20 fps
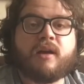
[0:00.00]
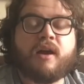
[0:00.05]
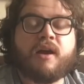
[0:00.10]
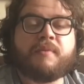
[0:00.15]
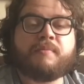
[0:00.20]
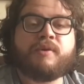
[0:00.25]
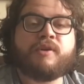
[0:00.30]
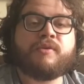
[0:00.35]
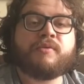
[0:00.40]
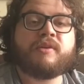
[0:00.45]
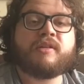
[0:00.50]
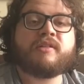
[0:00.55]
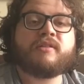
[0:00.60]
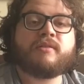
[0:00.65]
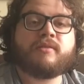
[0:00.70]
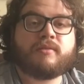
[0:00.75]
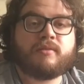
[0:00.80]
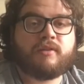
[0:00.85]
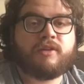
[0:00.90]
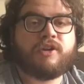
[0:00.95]
um, who
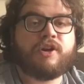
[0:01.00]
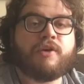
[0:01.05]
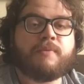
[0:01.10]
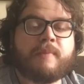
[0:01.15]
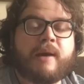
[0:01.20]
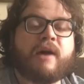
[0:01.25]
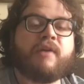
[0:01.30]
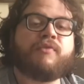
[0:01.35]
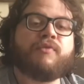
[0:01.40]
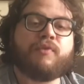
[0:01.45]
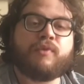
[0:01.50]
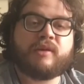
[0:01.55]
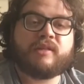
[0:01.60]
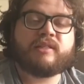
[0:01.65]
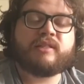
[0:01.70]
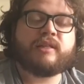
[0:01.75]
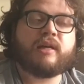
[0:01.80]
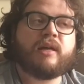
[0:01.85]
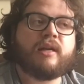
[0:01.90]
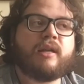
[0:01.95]
is, you know,
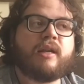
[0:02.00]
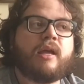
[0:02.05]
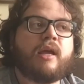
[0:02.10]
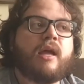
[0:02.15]
Malfoy's son.